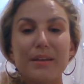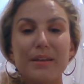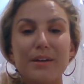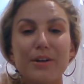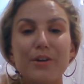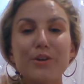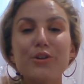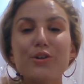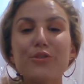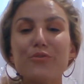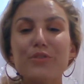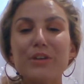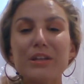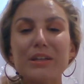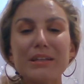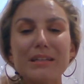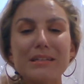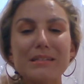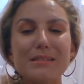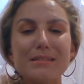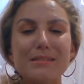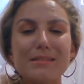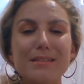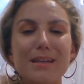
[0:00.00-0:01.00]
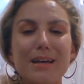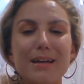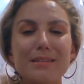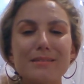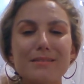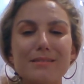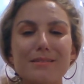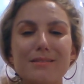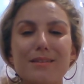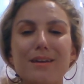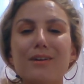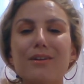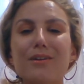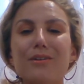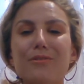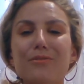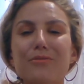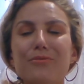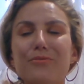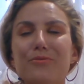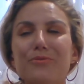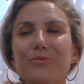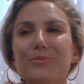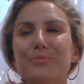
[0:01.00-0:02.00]
or you're feeling a sense
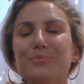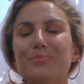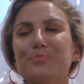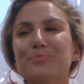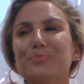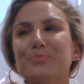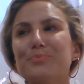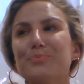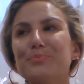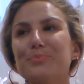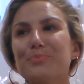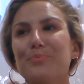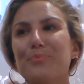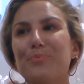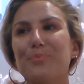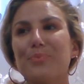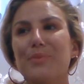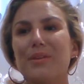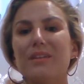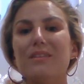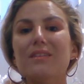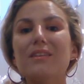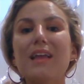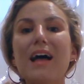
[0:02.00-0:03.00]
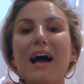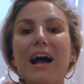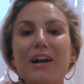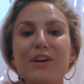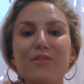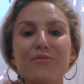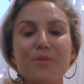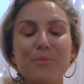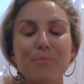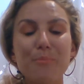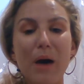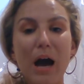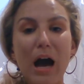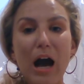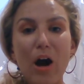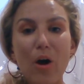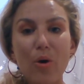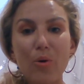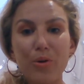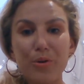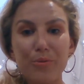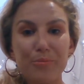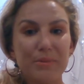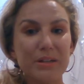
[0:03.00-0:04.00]
of lack of
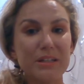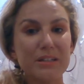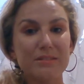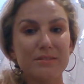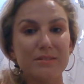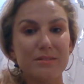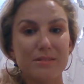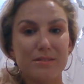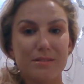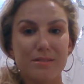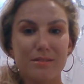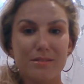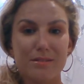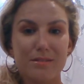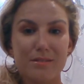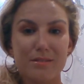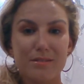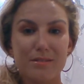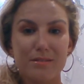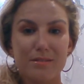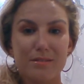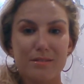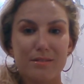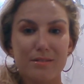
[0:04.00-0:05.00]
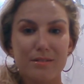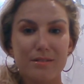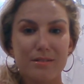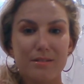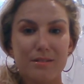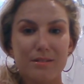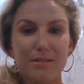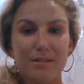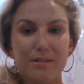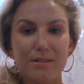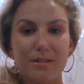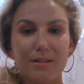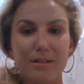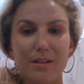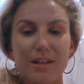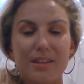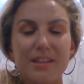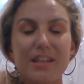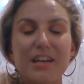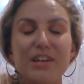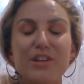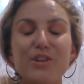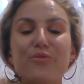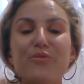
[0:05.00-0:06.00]
empowerment,
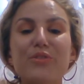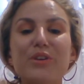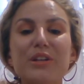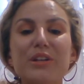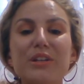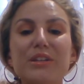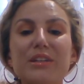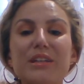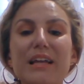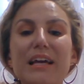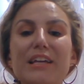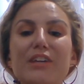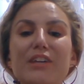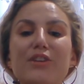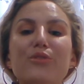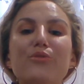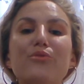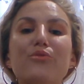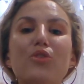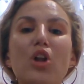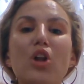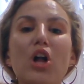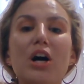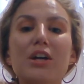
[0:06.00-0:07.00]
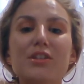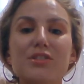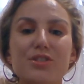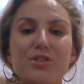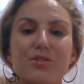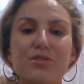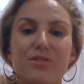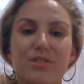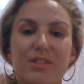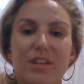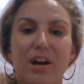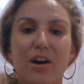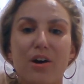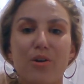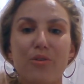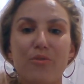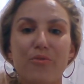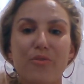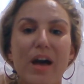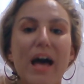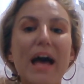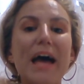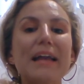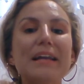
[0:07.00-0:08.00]
that you feel like you've lost yourself,
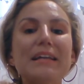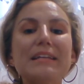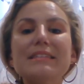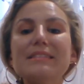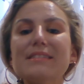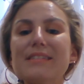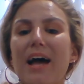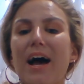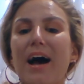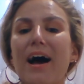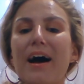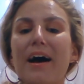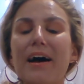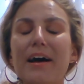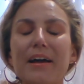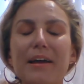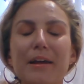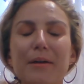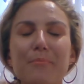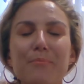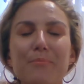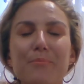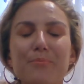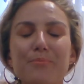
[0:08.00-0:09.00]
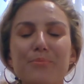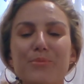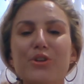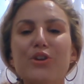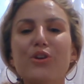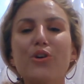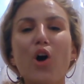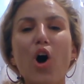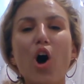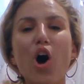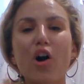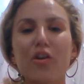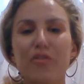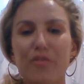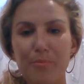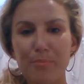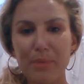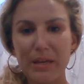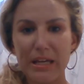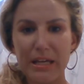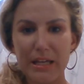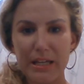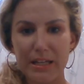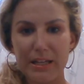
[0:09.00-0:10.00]
anytime you're off
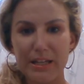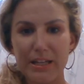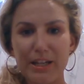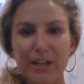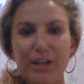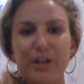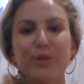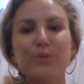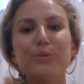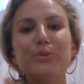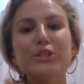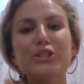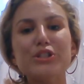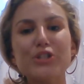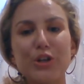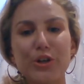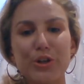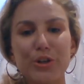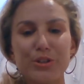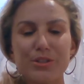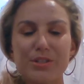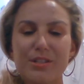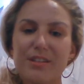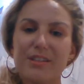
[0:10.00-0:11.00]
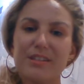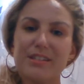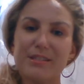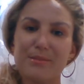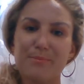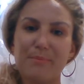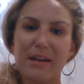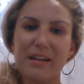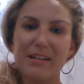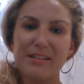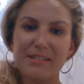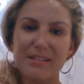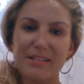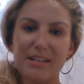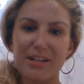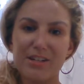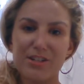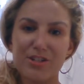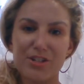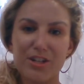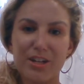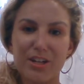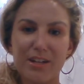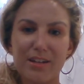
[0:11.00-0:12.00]
beat, return to this
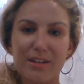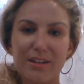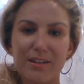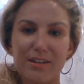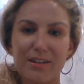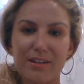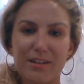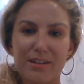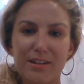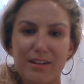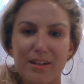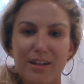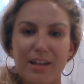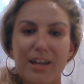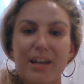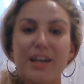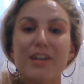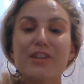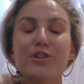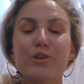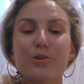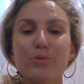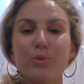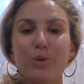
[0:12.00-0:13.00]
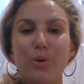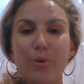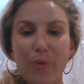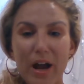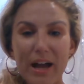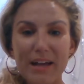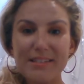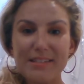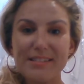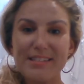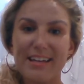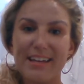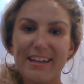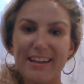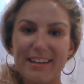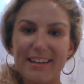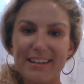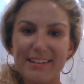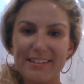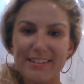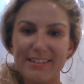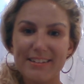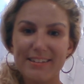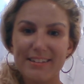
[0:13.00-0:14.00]
meditation and you will rise
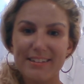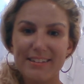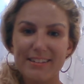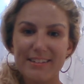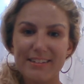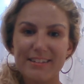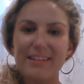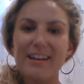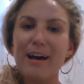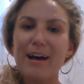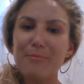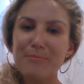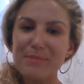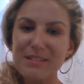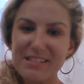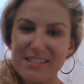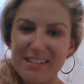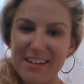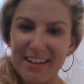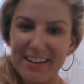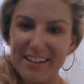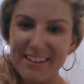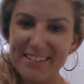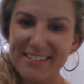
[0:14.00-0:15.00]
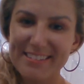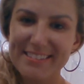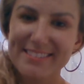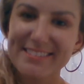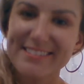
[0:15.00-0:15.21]
again. Namaste.